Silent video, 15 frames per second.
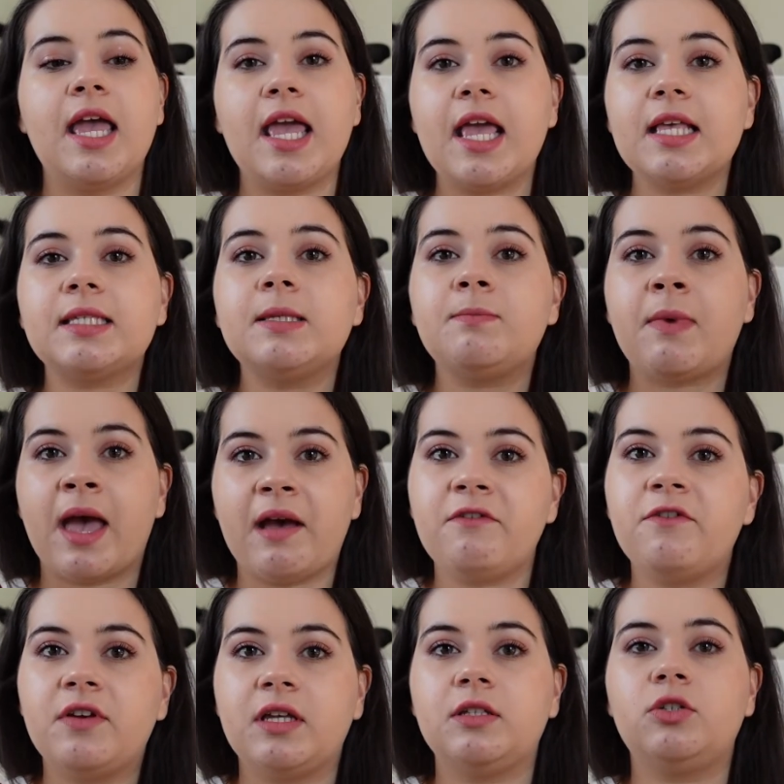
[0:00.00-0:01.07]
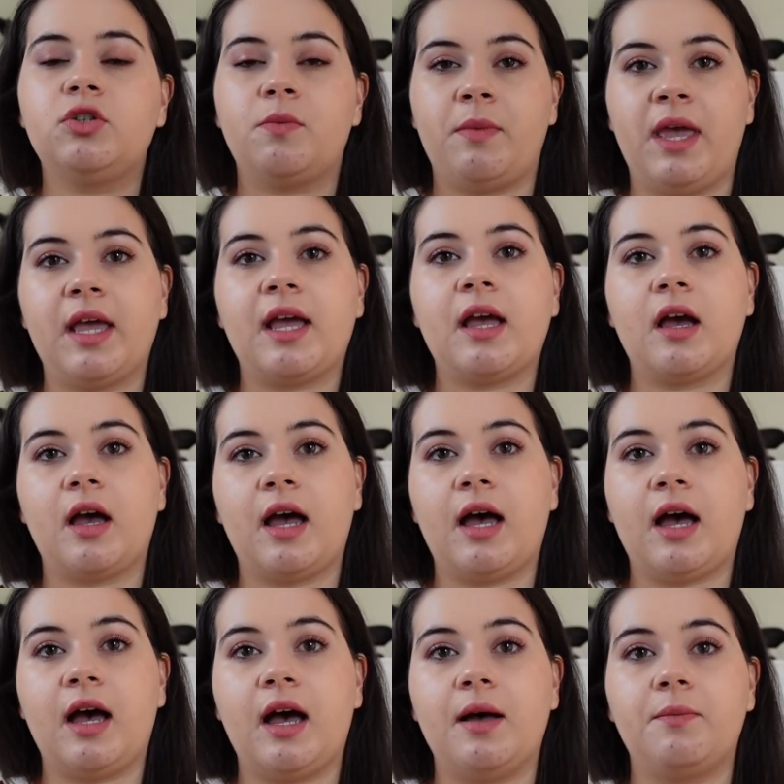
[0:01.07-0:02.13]
easy method to make
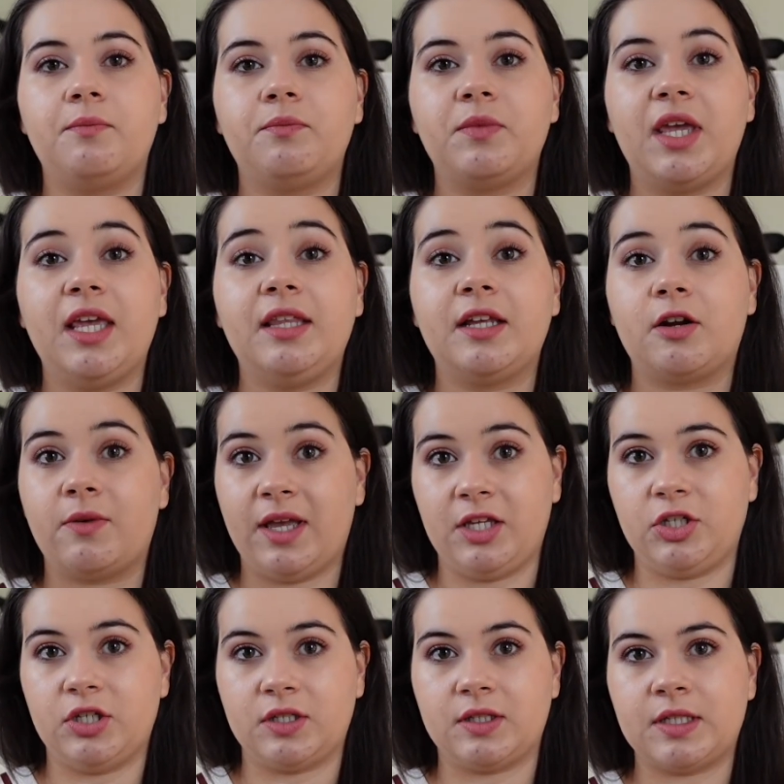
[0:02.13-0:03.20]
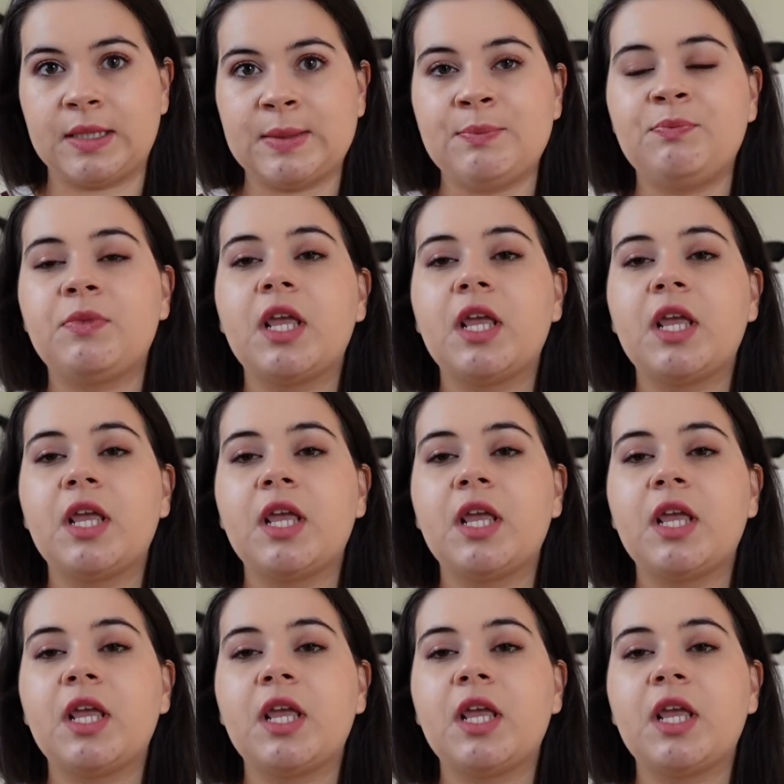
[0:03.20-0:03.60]
uh, iterations.